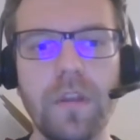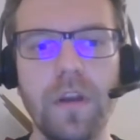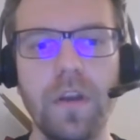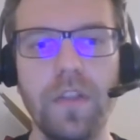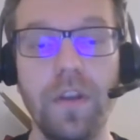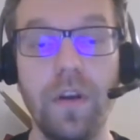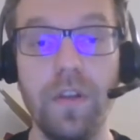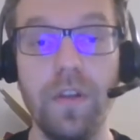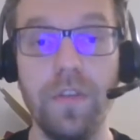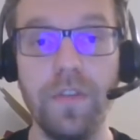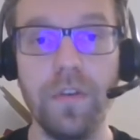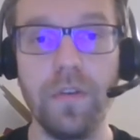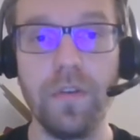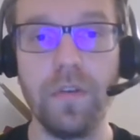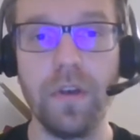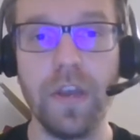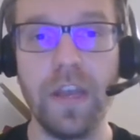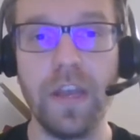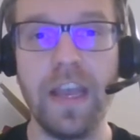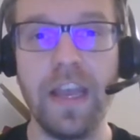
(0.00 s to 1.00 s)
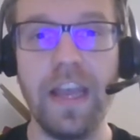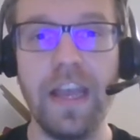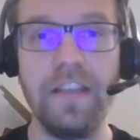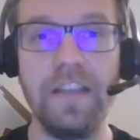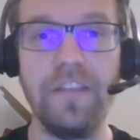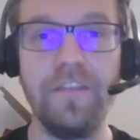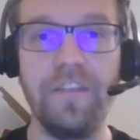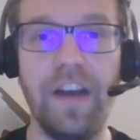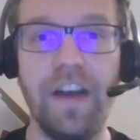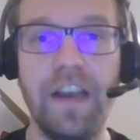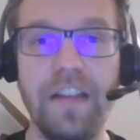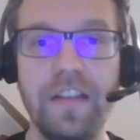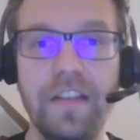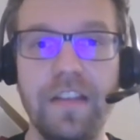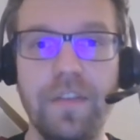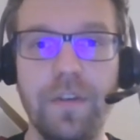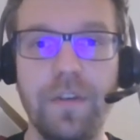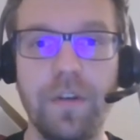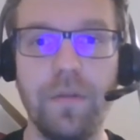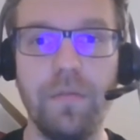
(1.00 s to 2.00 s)
And also define the
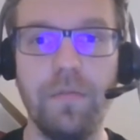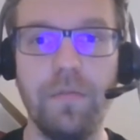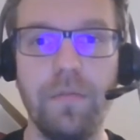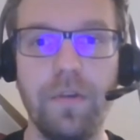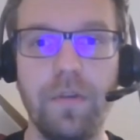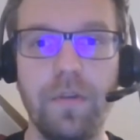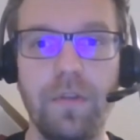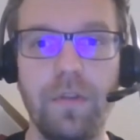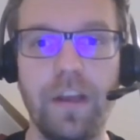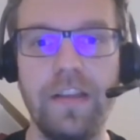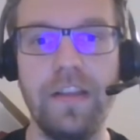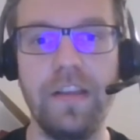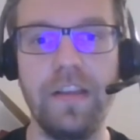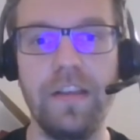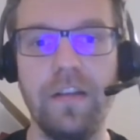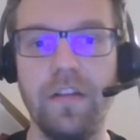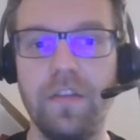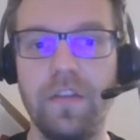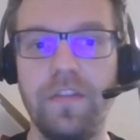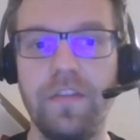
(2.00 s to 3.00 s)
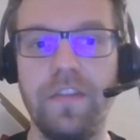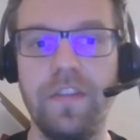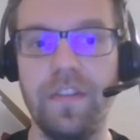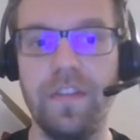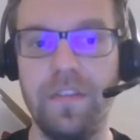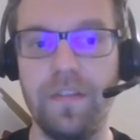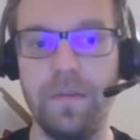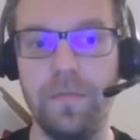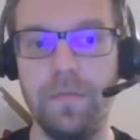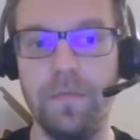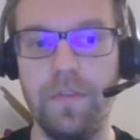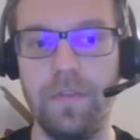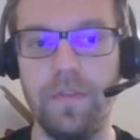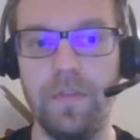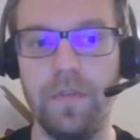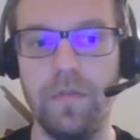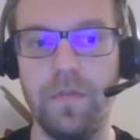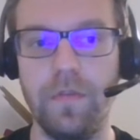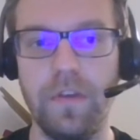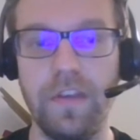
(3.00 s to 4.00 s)
term running system.
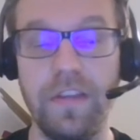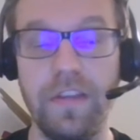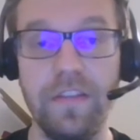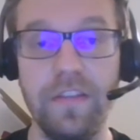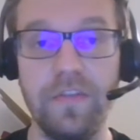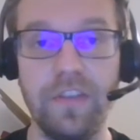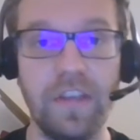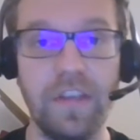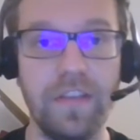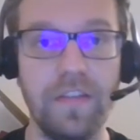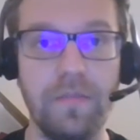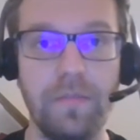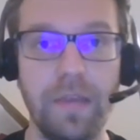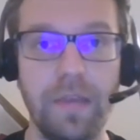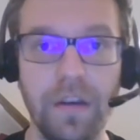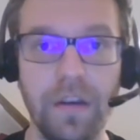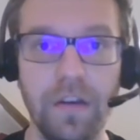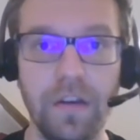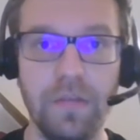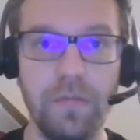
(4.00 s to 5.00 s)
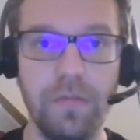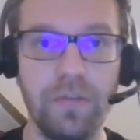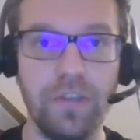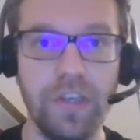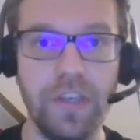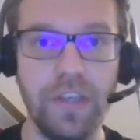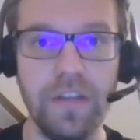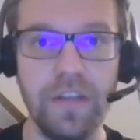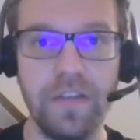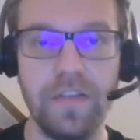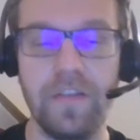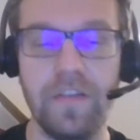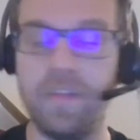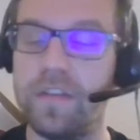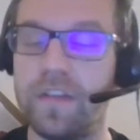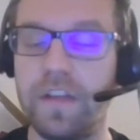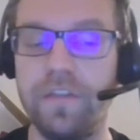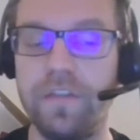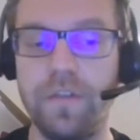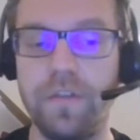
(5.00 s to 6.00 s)
So is it just a ping on the machine? Is this
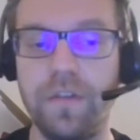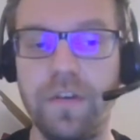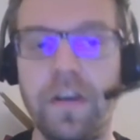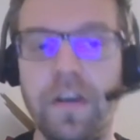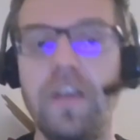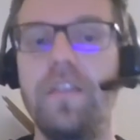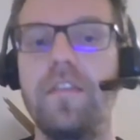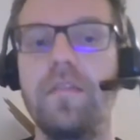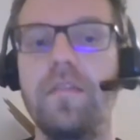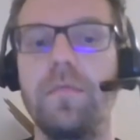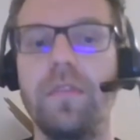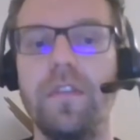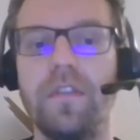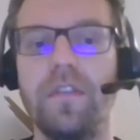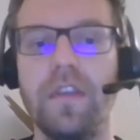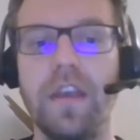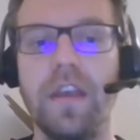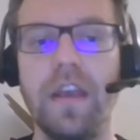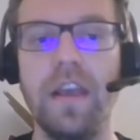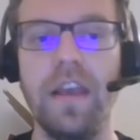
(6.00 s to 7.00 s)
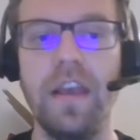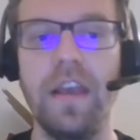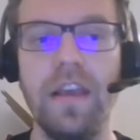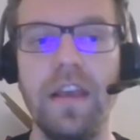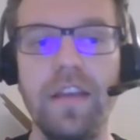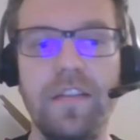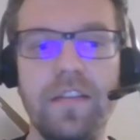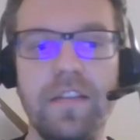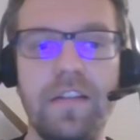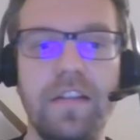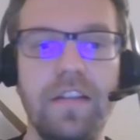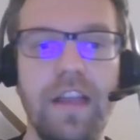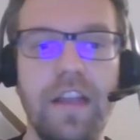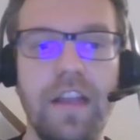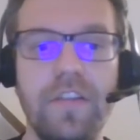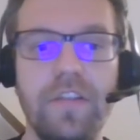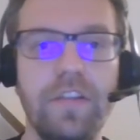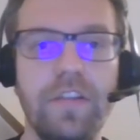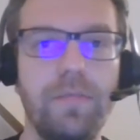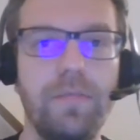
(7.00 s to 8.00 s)
enough for your customers? Is it an
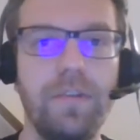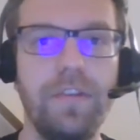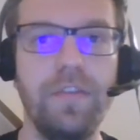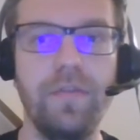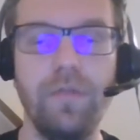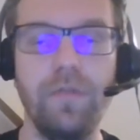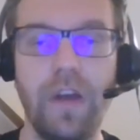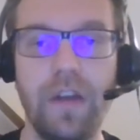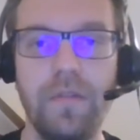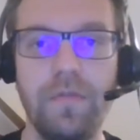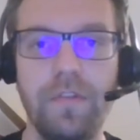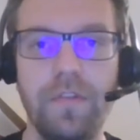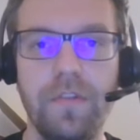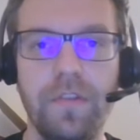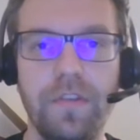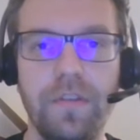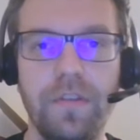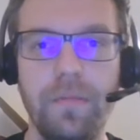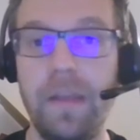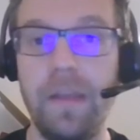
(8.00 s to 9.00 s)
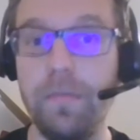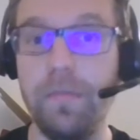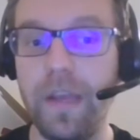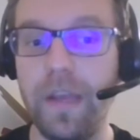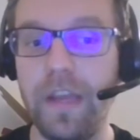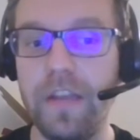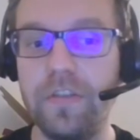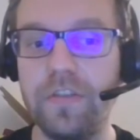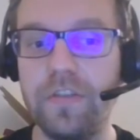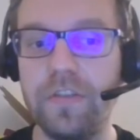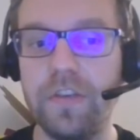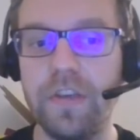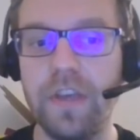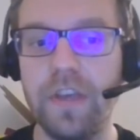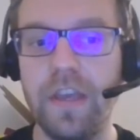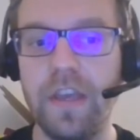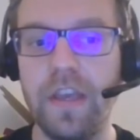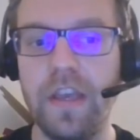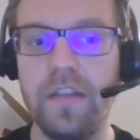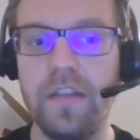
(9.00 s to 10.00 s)
HTTP 200 on the main page?
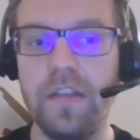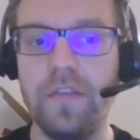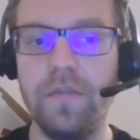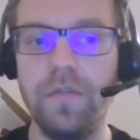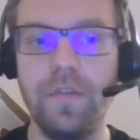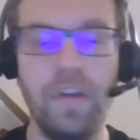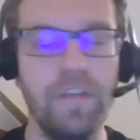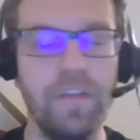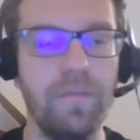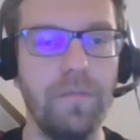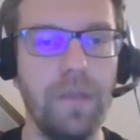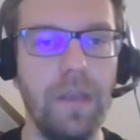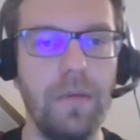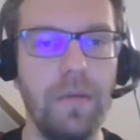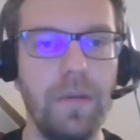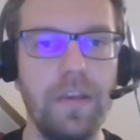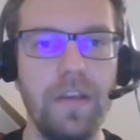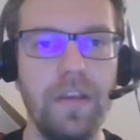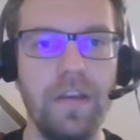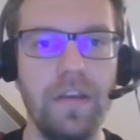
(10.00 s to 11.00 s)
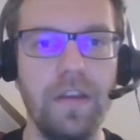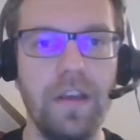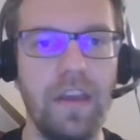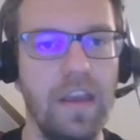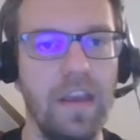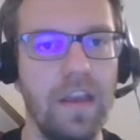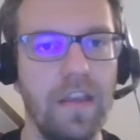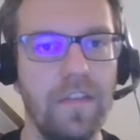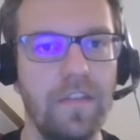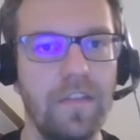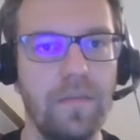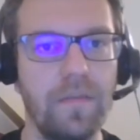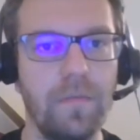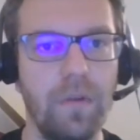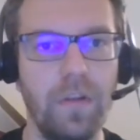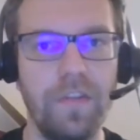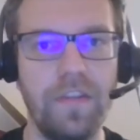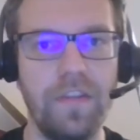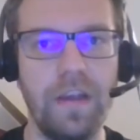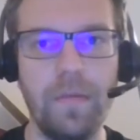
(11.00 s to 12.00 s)
do you have maybe a
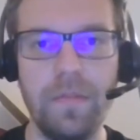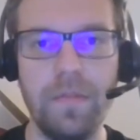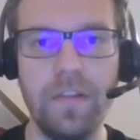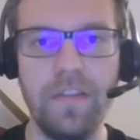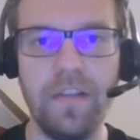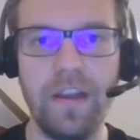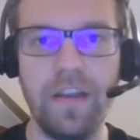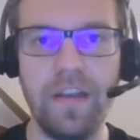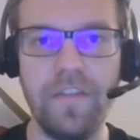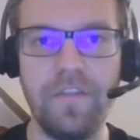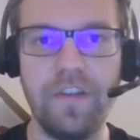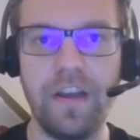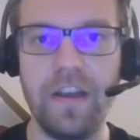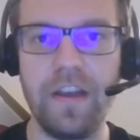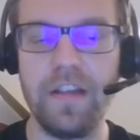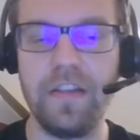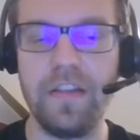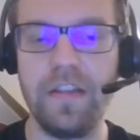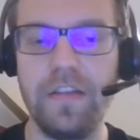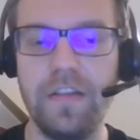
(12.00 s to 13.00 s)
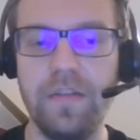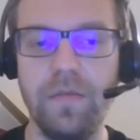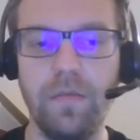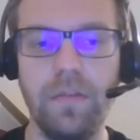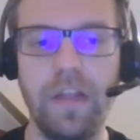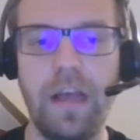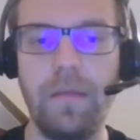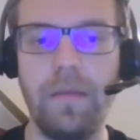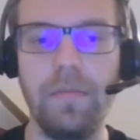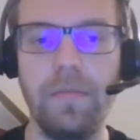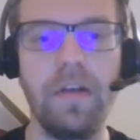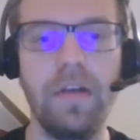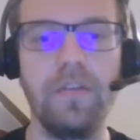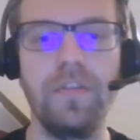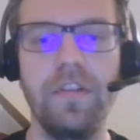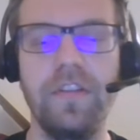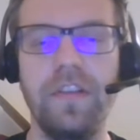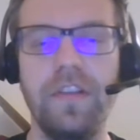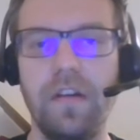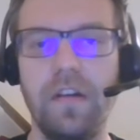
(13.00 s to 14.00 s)
small sample file that you will
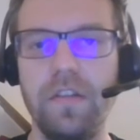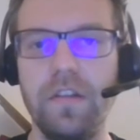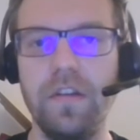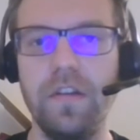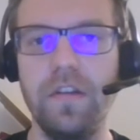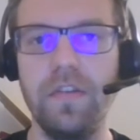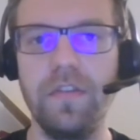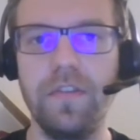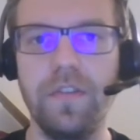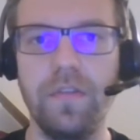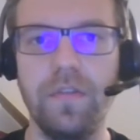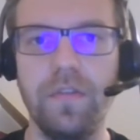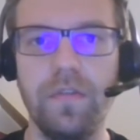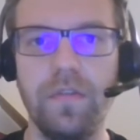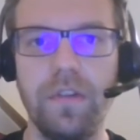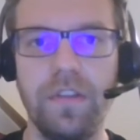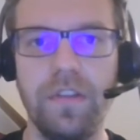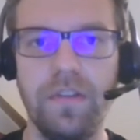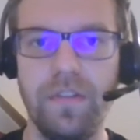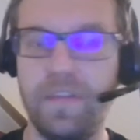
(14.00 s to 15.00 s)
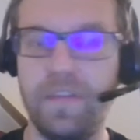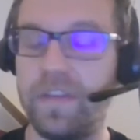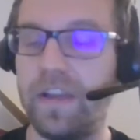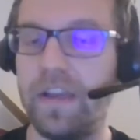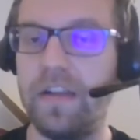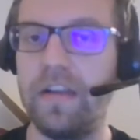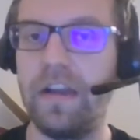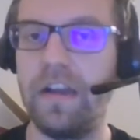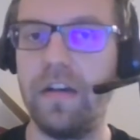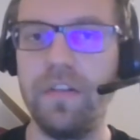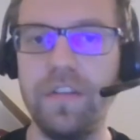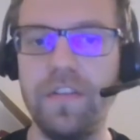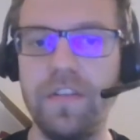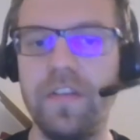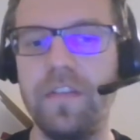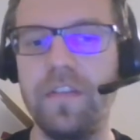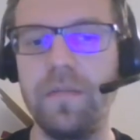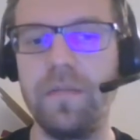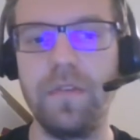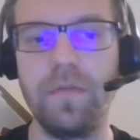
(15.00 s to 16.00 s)
upload and download so and you say now the
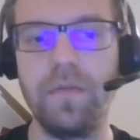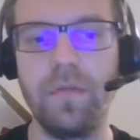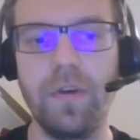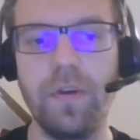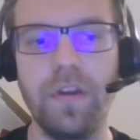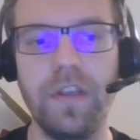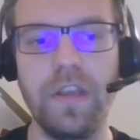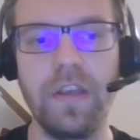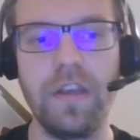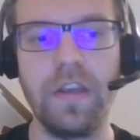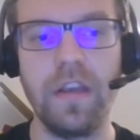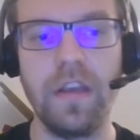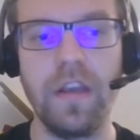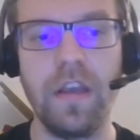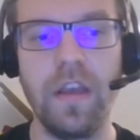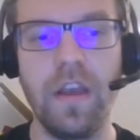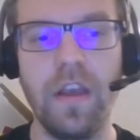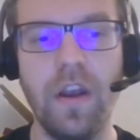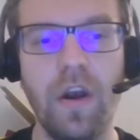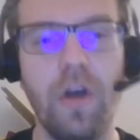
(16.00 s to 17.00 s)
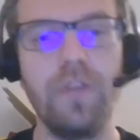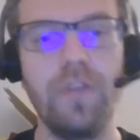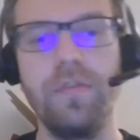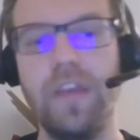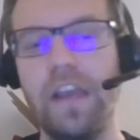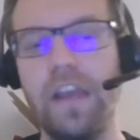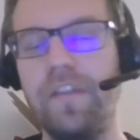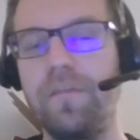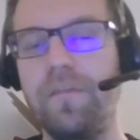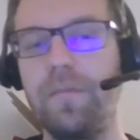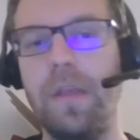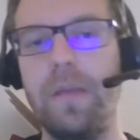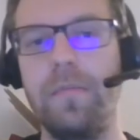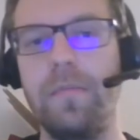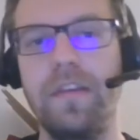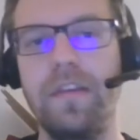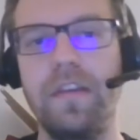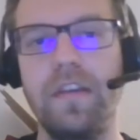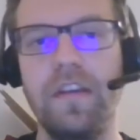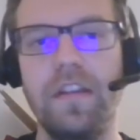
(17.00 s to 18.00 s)
system is working or do you have
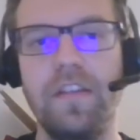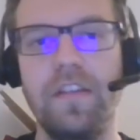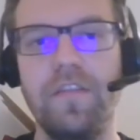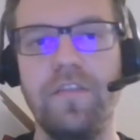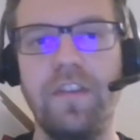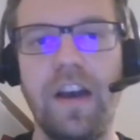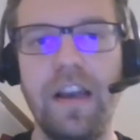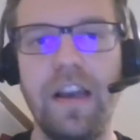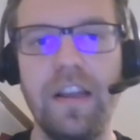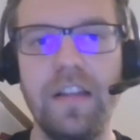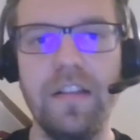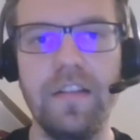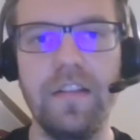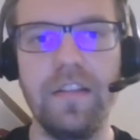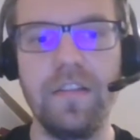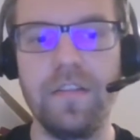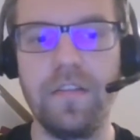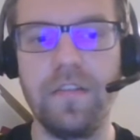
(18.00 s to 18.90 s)
maybe a defined